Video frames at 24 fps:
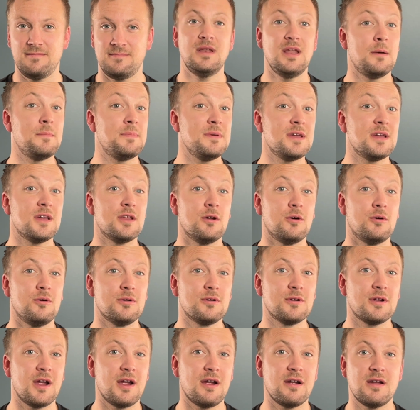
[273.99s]
Now being an
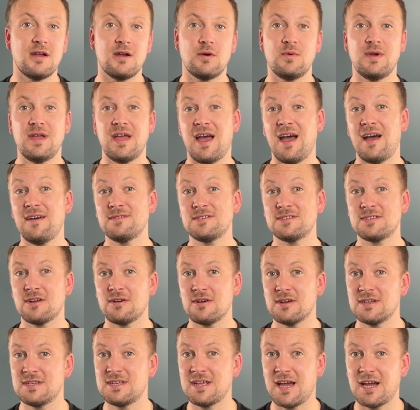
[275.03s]
older area, we have started to